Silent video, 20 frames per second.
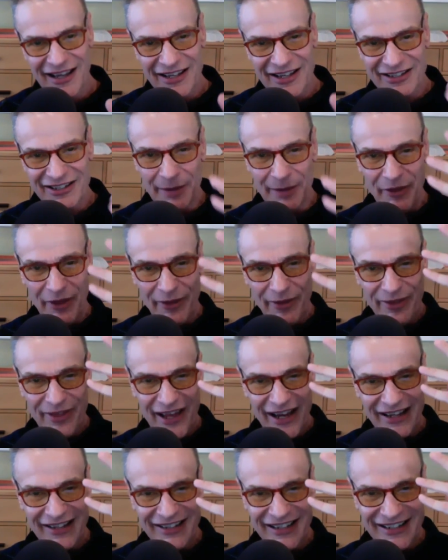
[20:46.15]
some of the
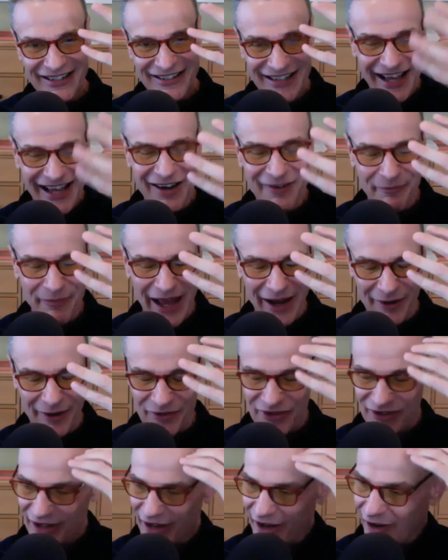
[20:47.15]
things he said about
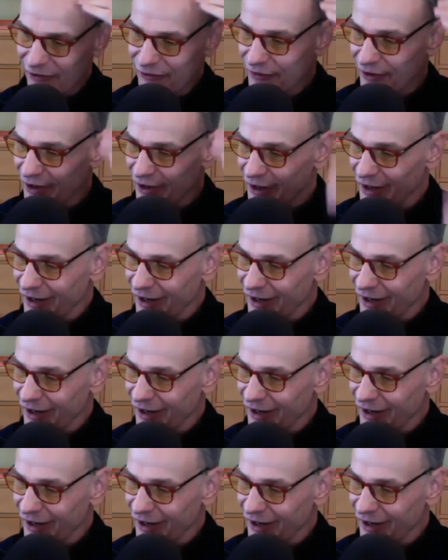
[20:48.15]
himself,